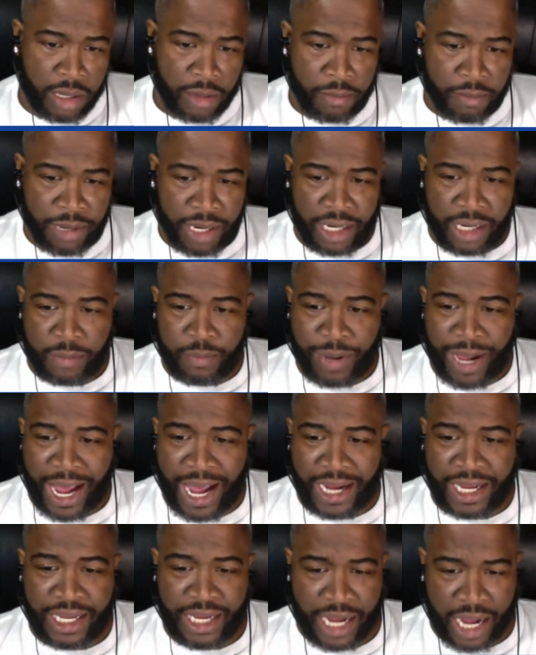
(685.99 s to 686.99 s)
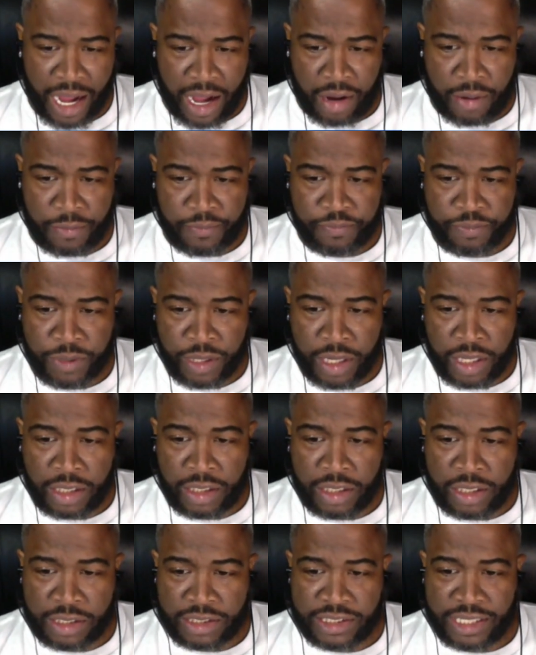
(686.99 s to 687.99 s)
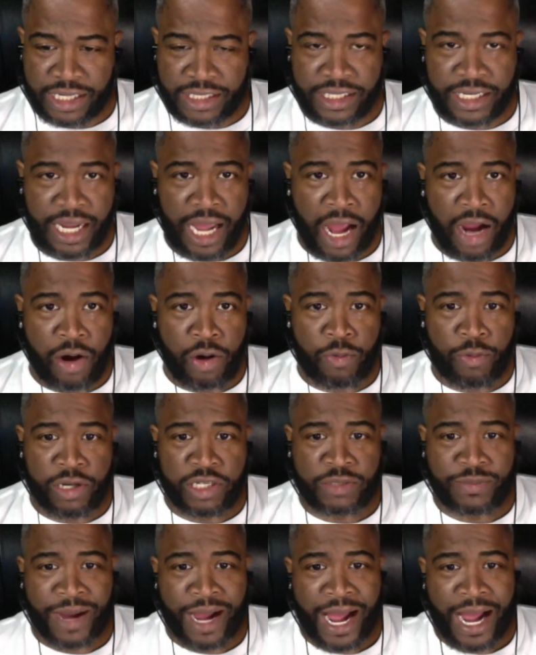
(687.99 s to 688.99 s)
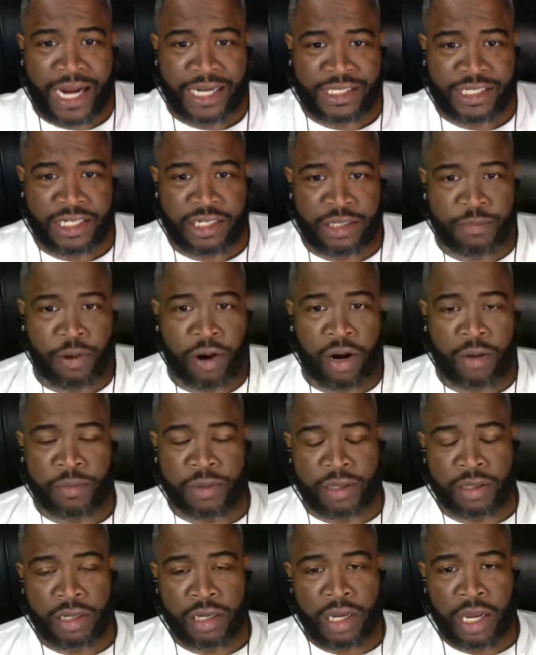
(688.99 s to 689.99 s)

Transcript: Manny Pacquiao looks like the guy who runs my IT department.